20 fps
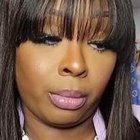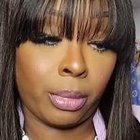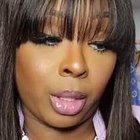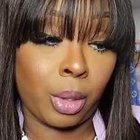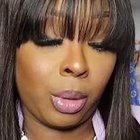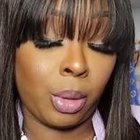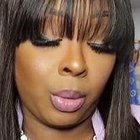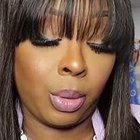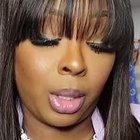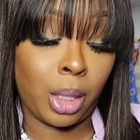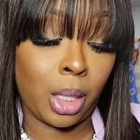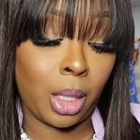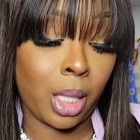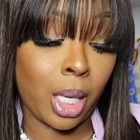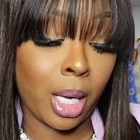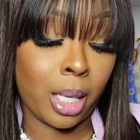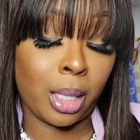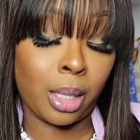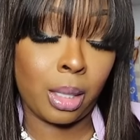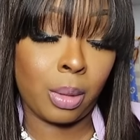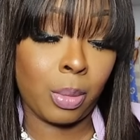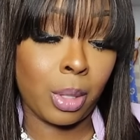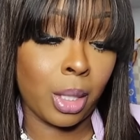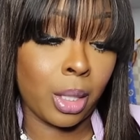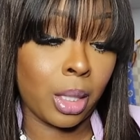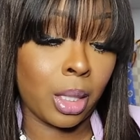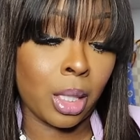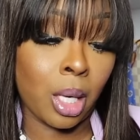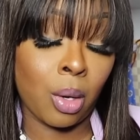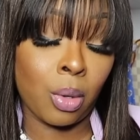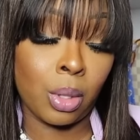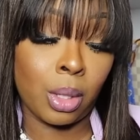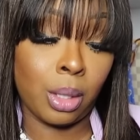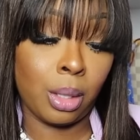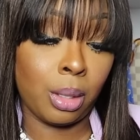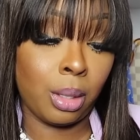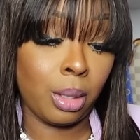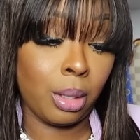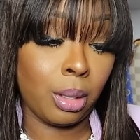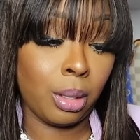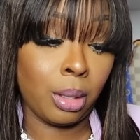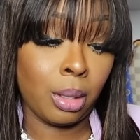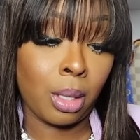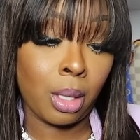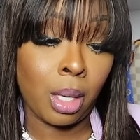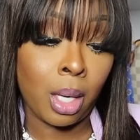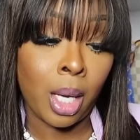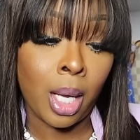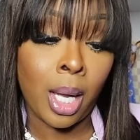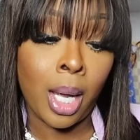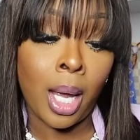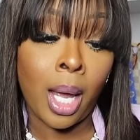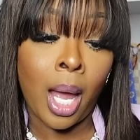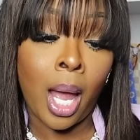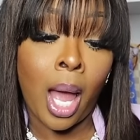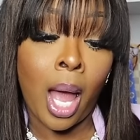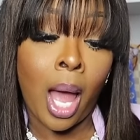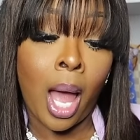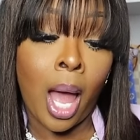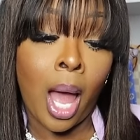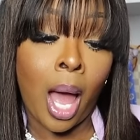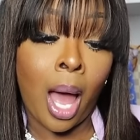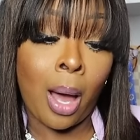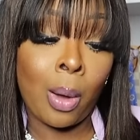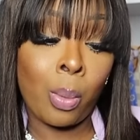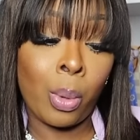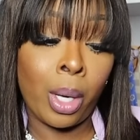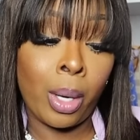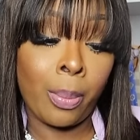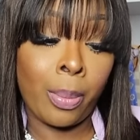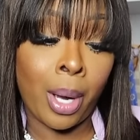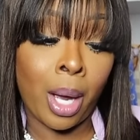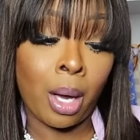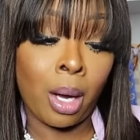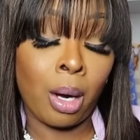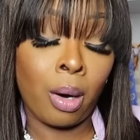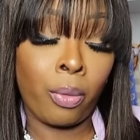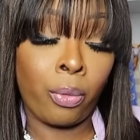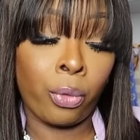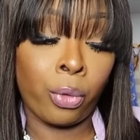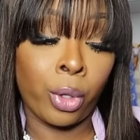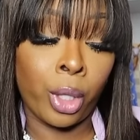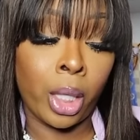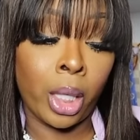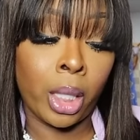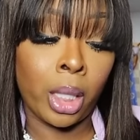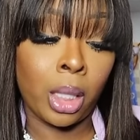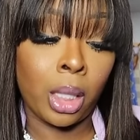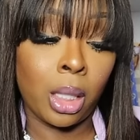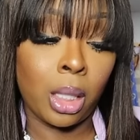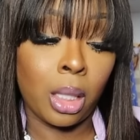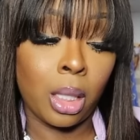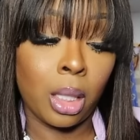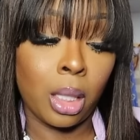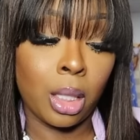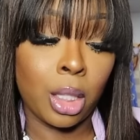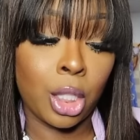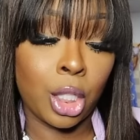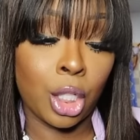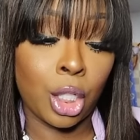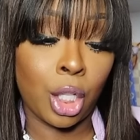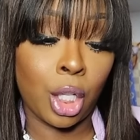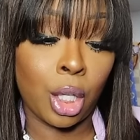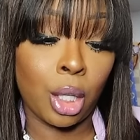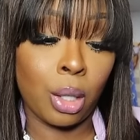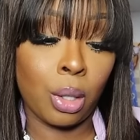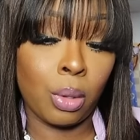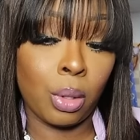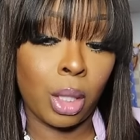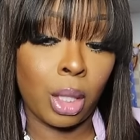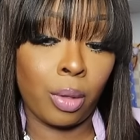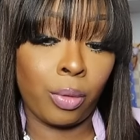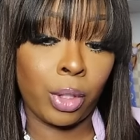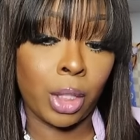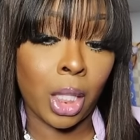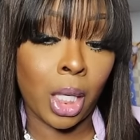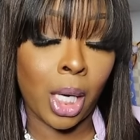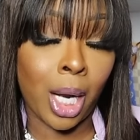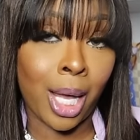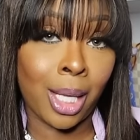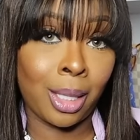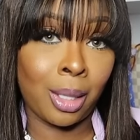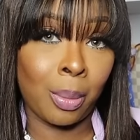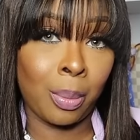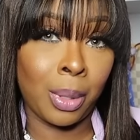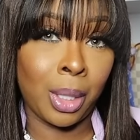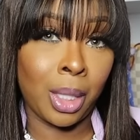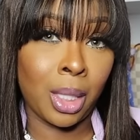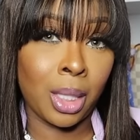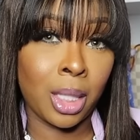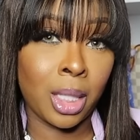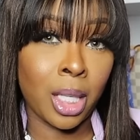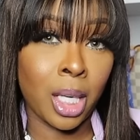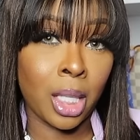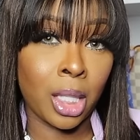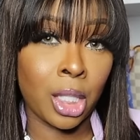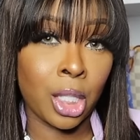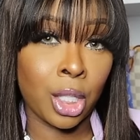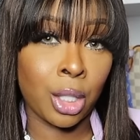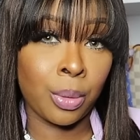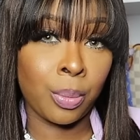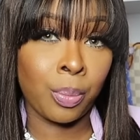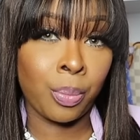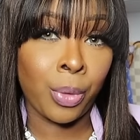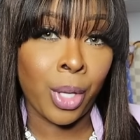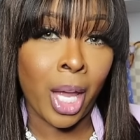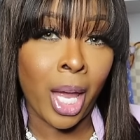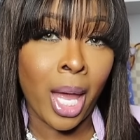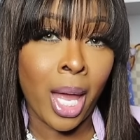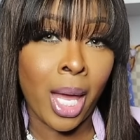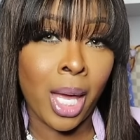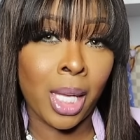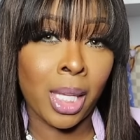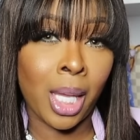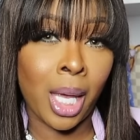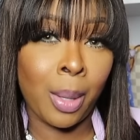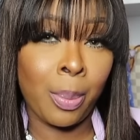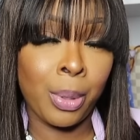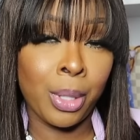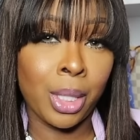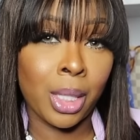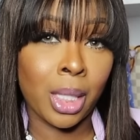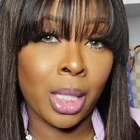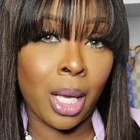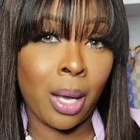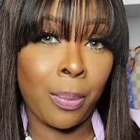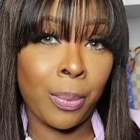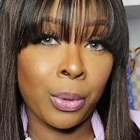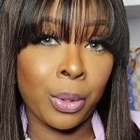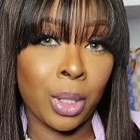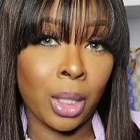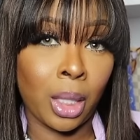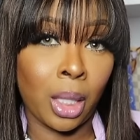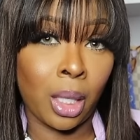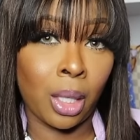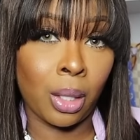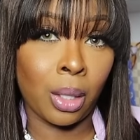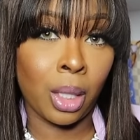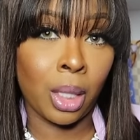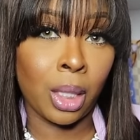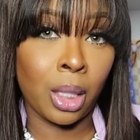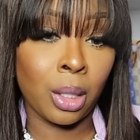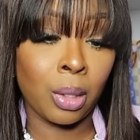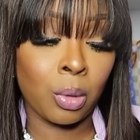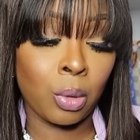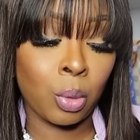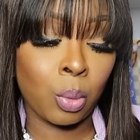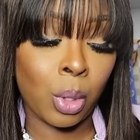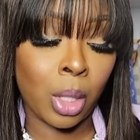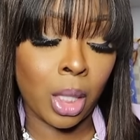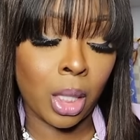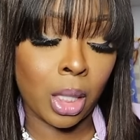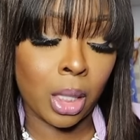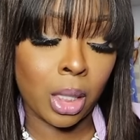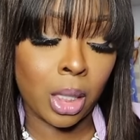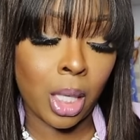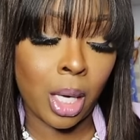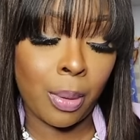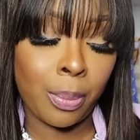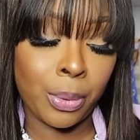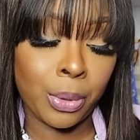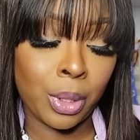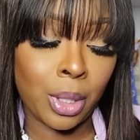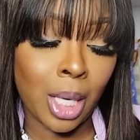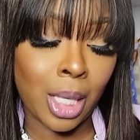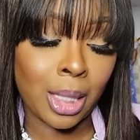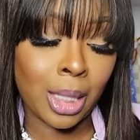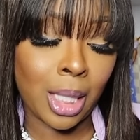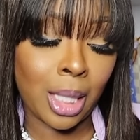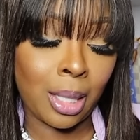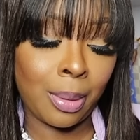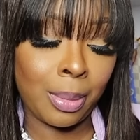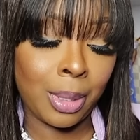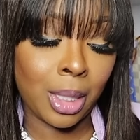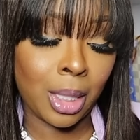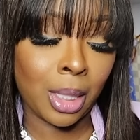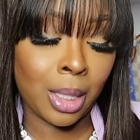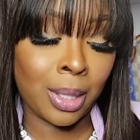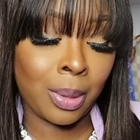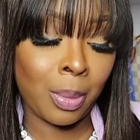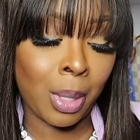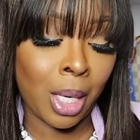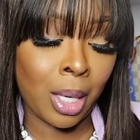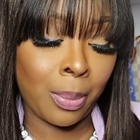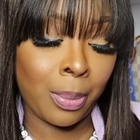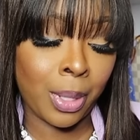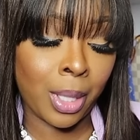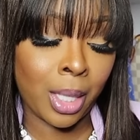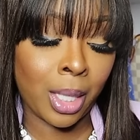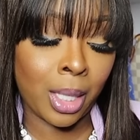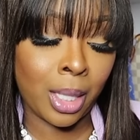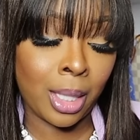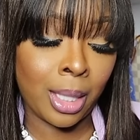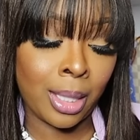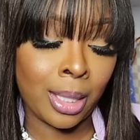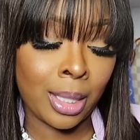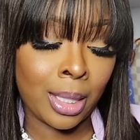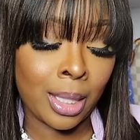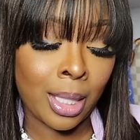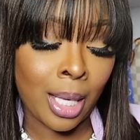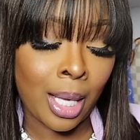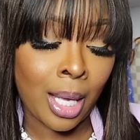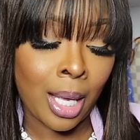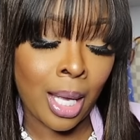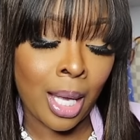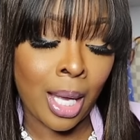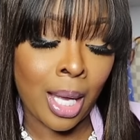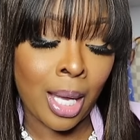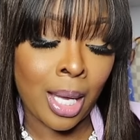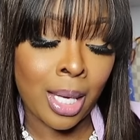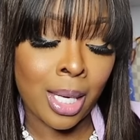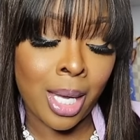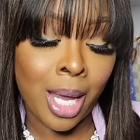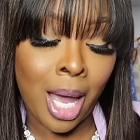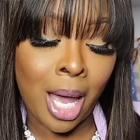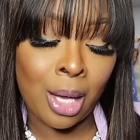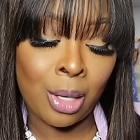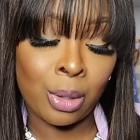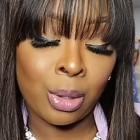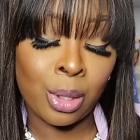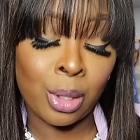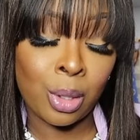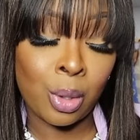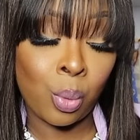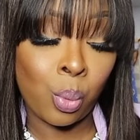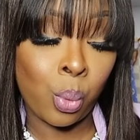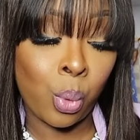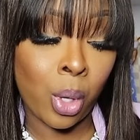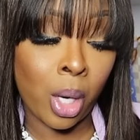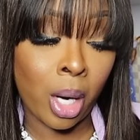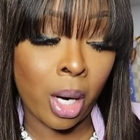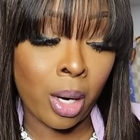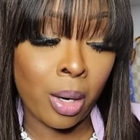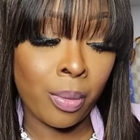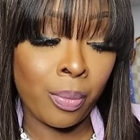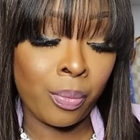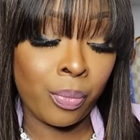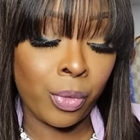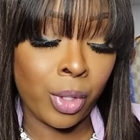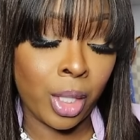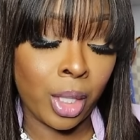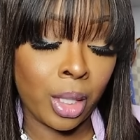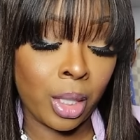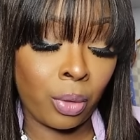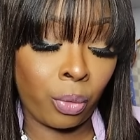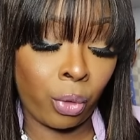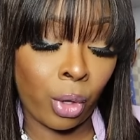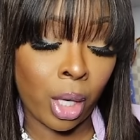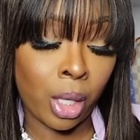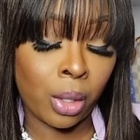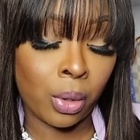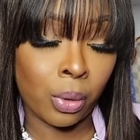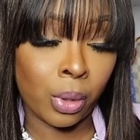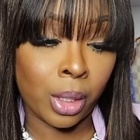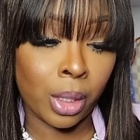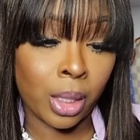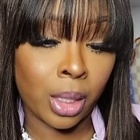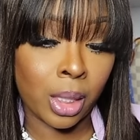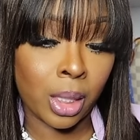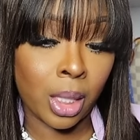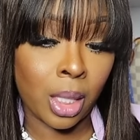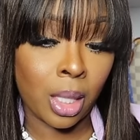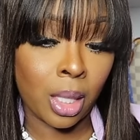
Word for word: I'm gonna tell y'all, this smells so good. I went by a friend a Chanel gift set at the men's section and they put samples in there and this was one of the samples so I said let me just smell it because y'all swear this fragrance